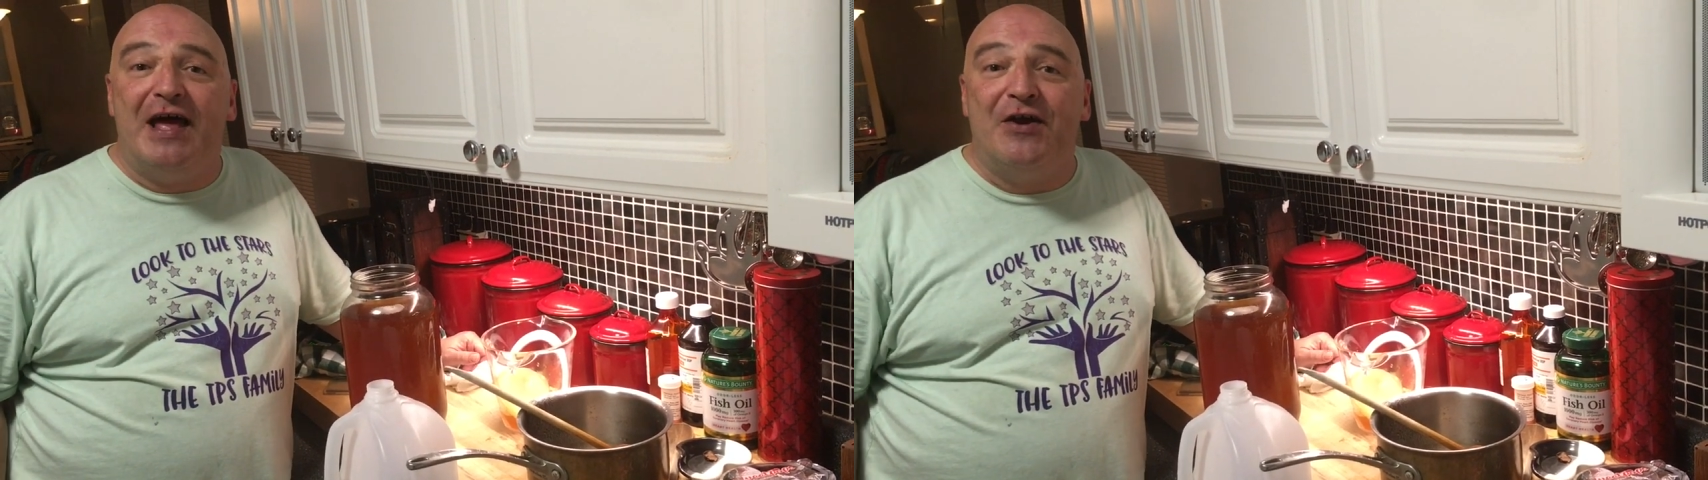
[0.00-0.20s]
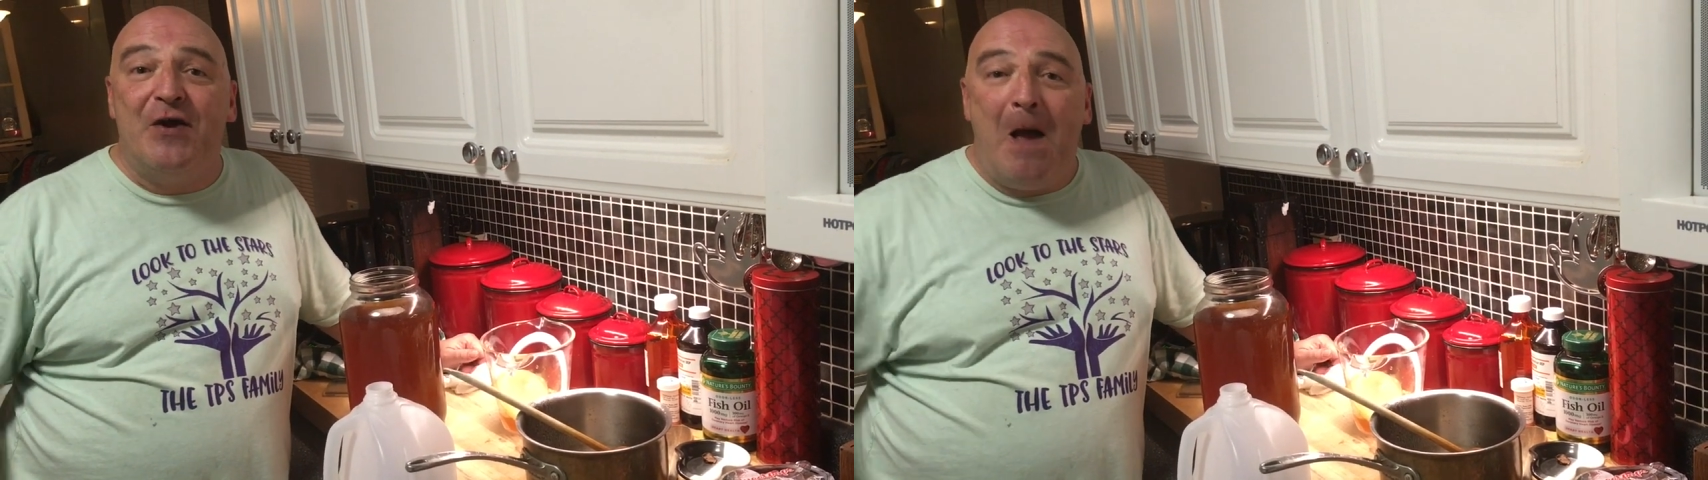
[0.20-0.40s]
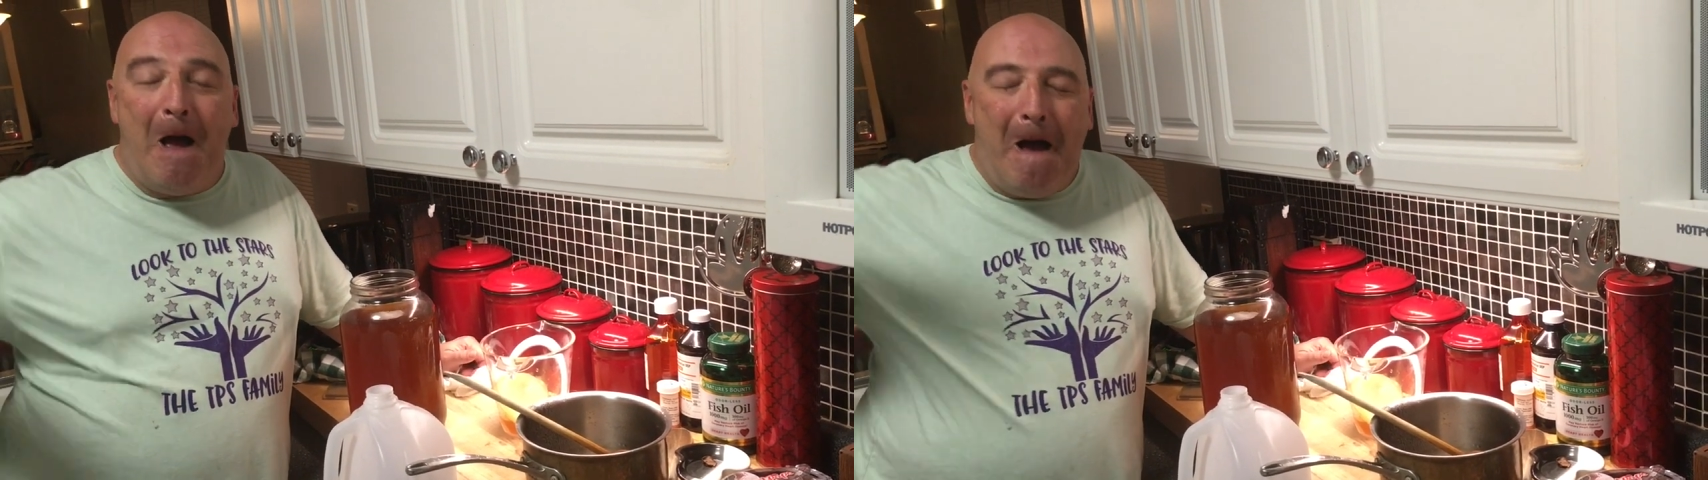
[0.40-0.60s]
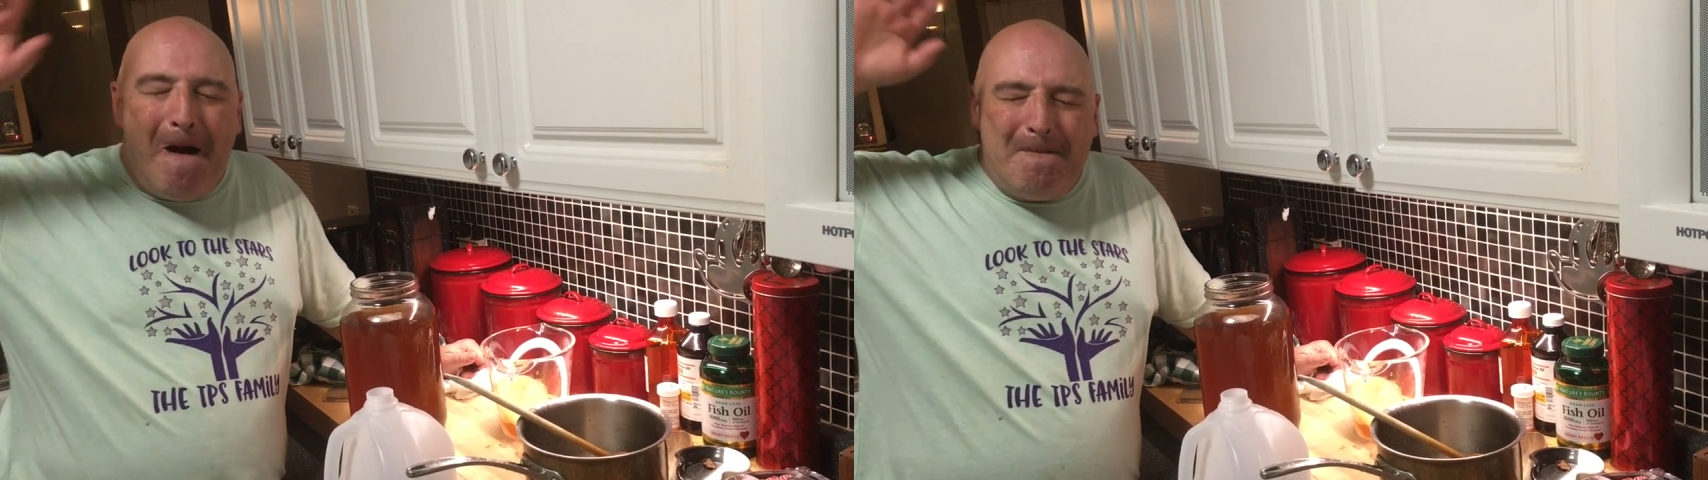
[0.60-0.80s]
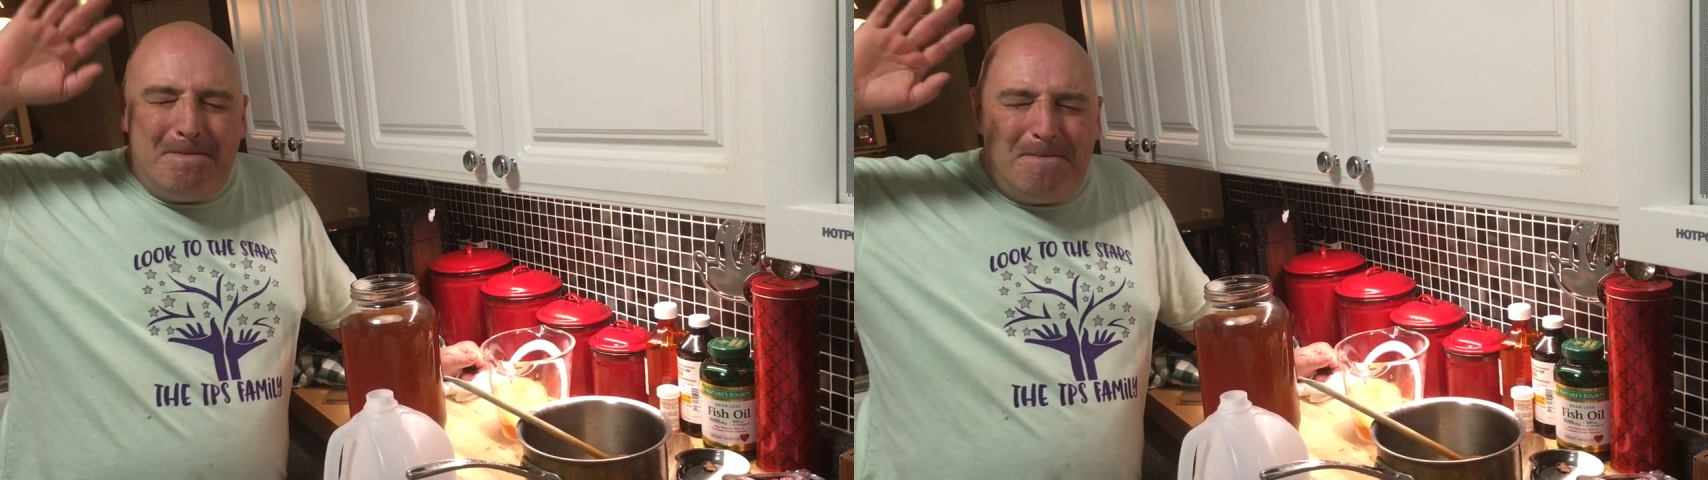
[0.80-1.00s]
later.
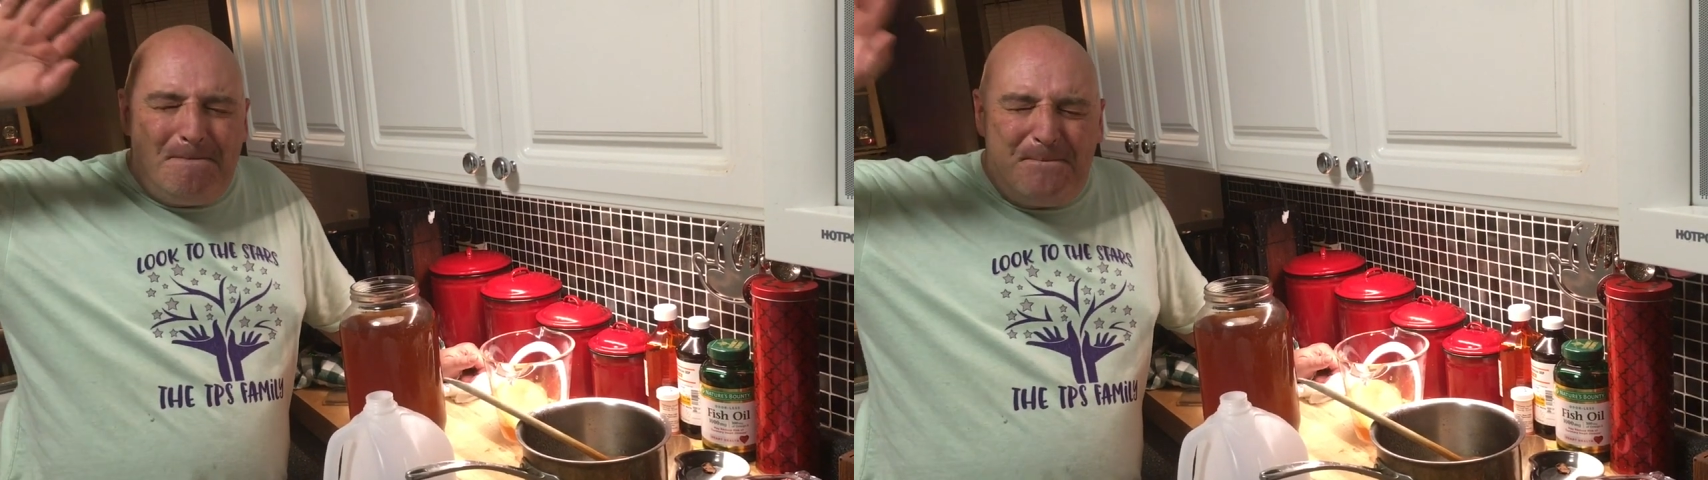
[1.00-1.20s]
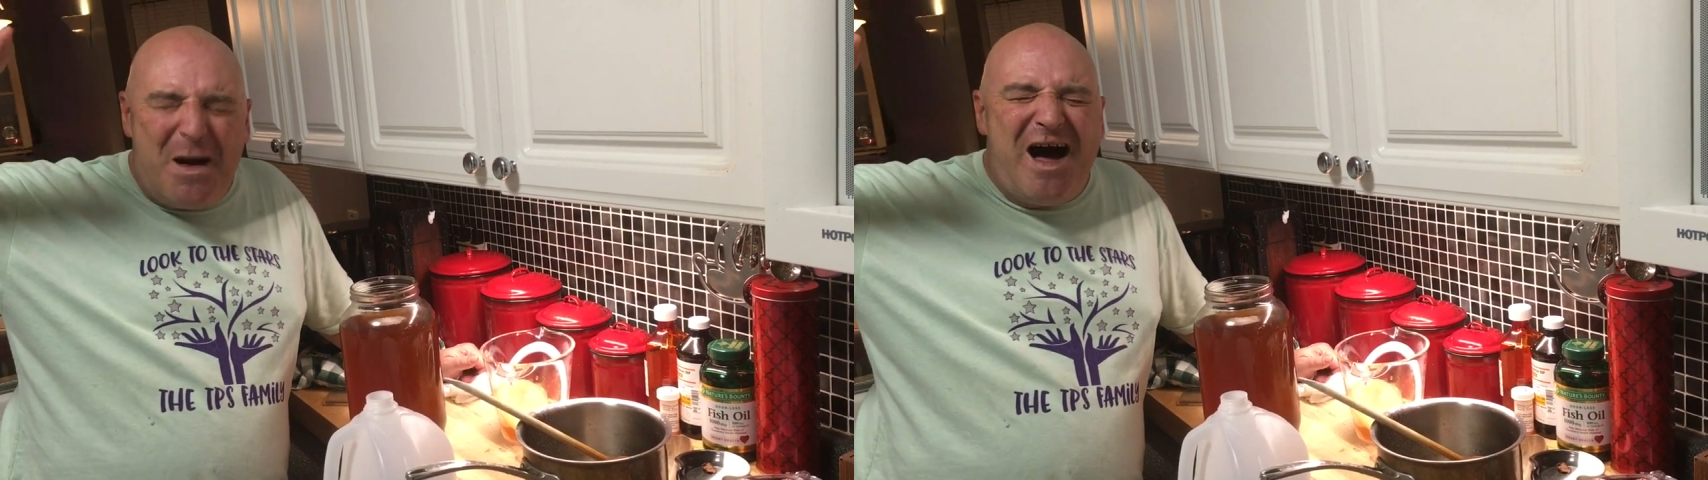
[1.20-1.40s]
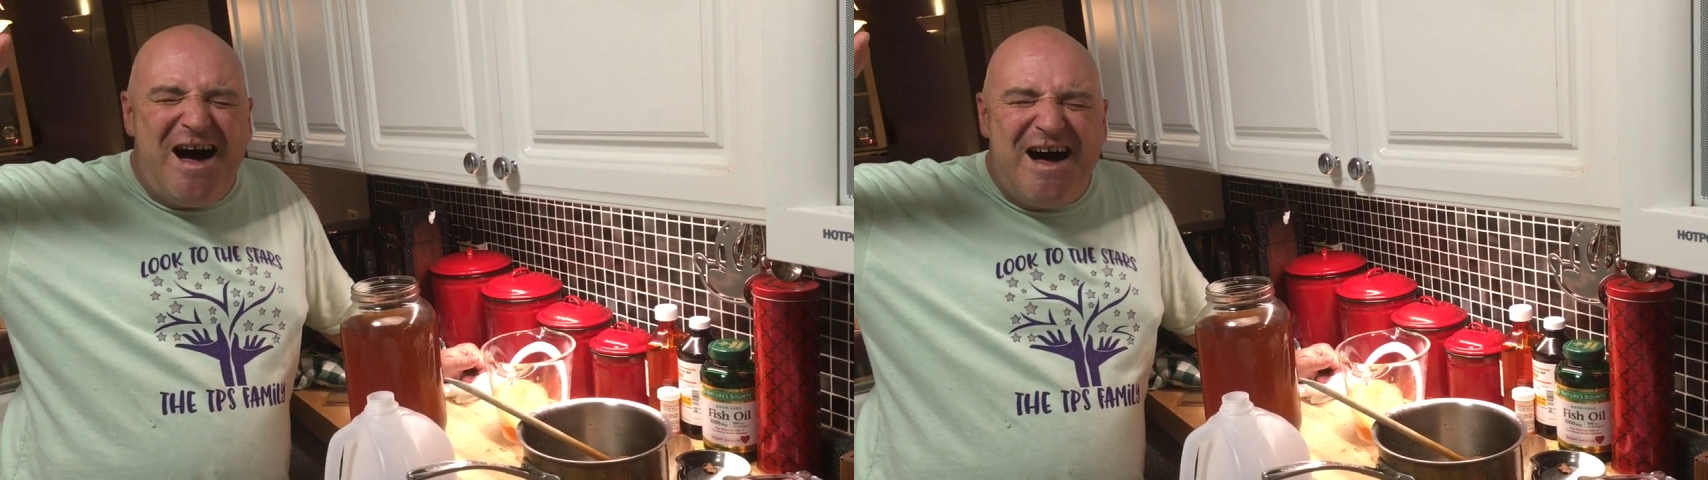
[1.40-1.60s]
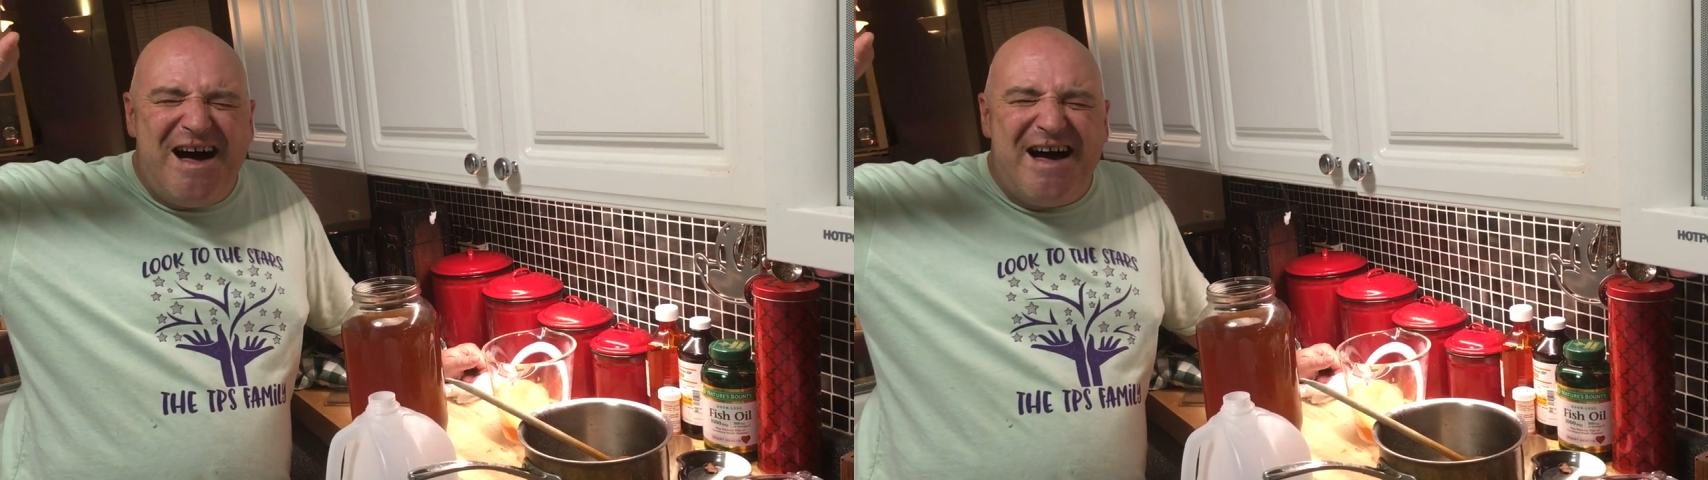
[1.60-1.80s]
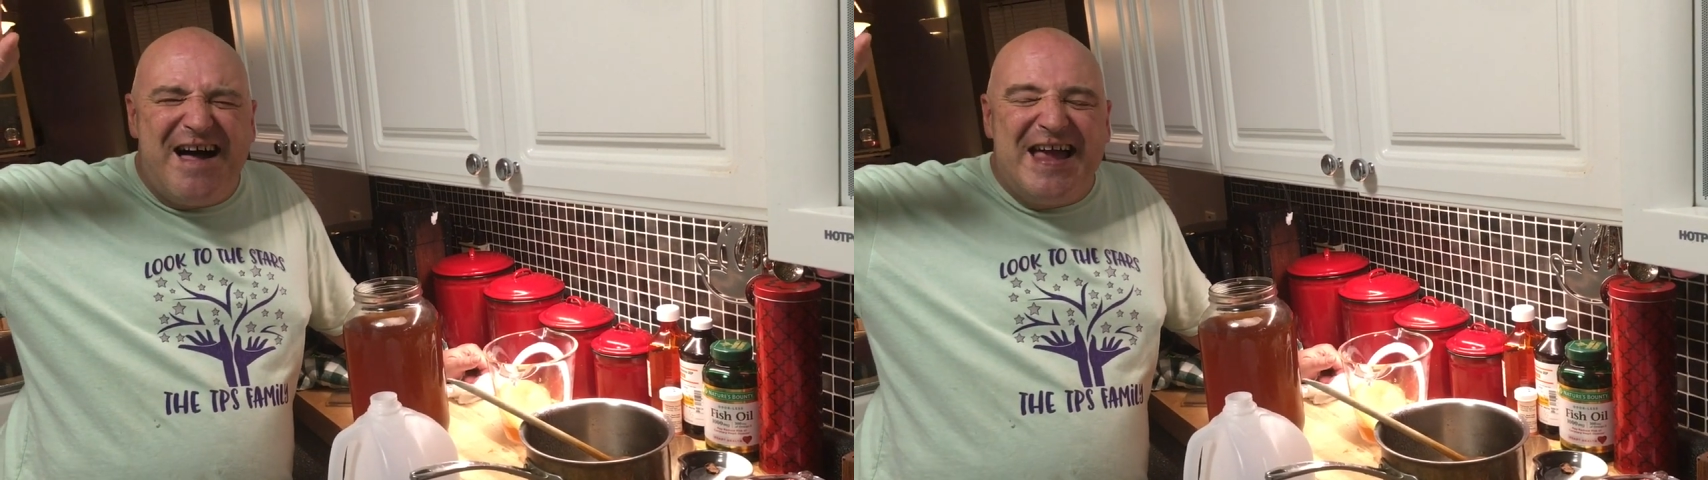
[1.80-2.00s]

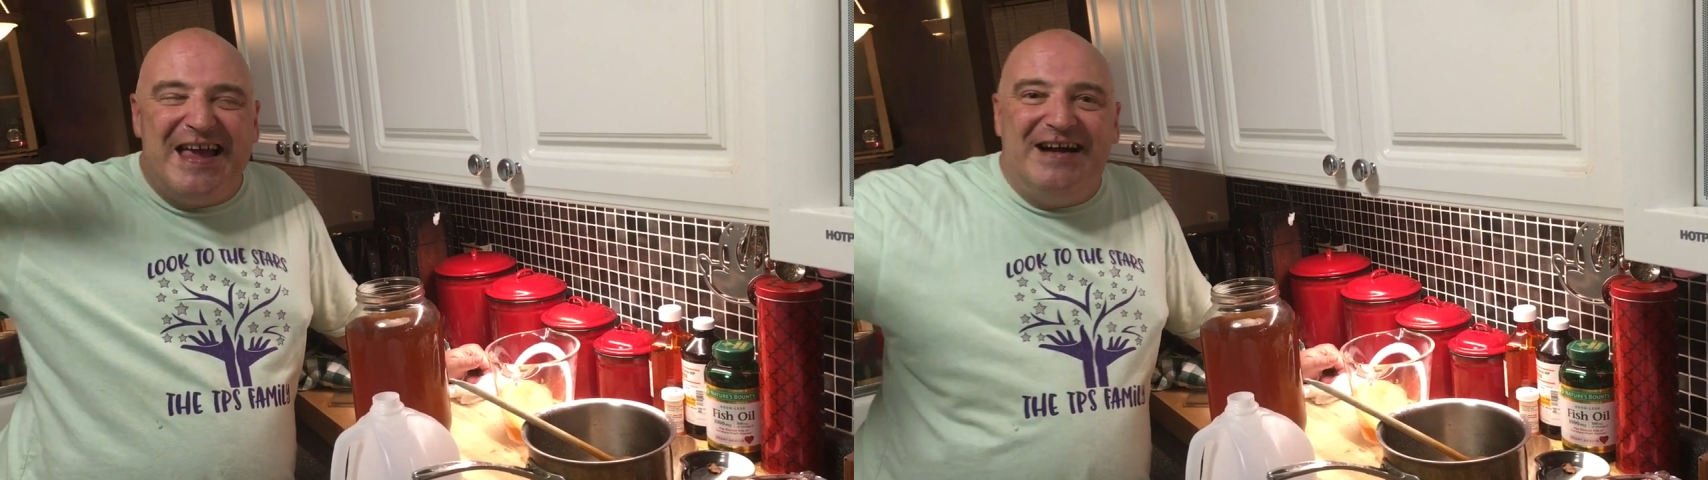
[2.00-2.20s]
Bye.